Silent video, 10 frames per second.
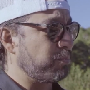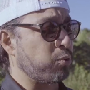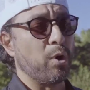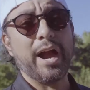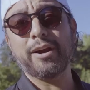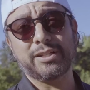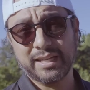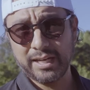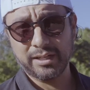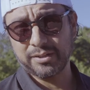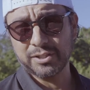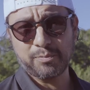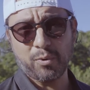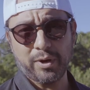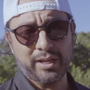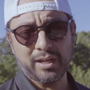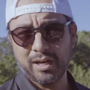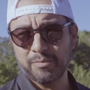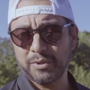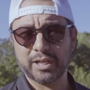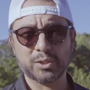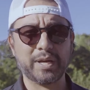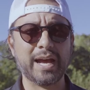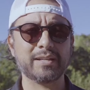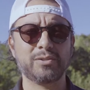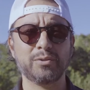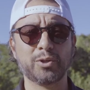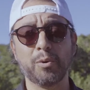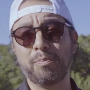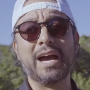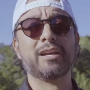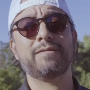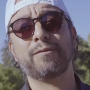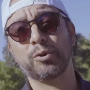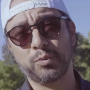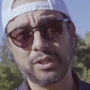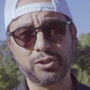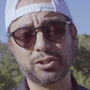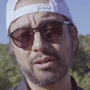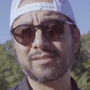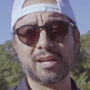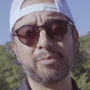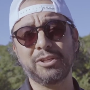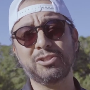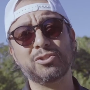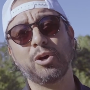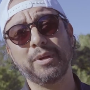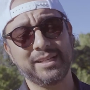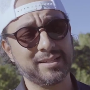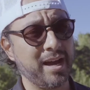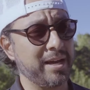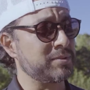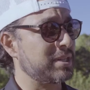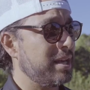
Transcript: prior to getting to this point, because we had to go back and forth with the insurance company so many times.